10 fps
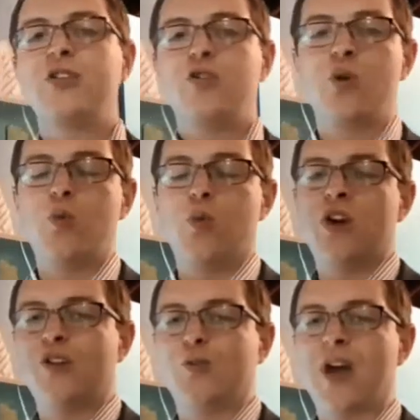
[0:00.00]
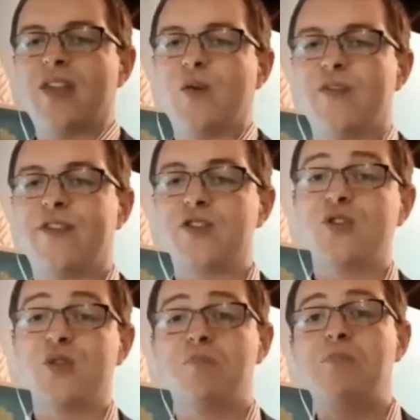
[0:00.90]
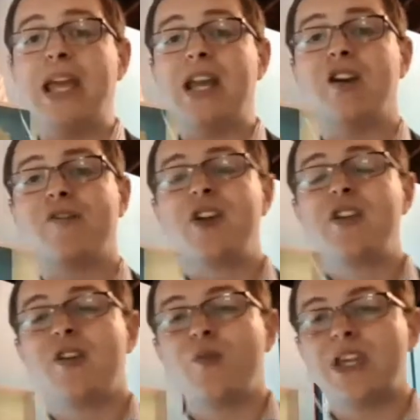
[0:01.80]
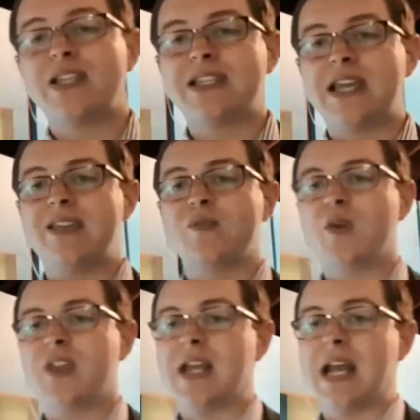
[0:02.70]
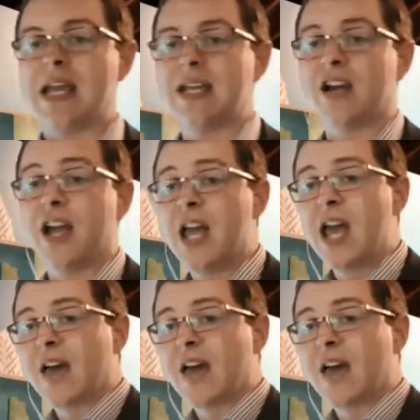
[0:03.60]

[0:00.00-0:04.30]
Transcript: to a world where there were fossils big enough that we can see them with the naked eye.